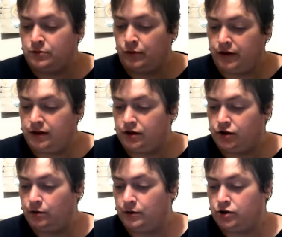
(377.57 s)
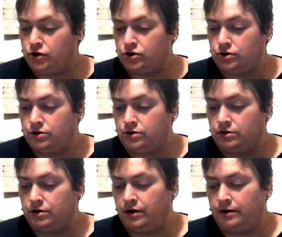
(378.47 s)
wanted to do
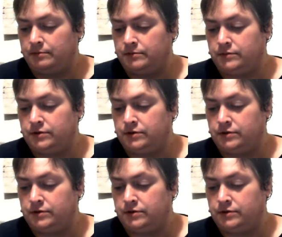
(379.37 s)
a,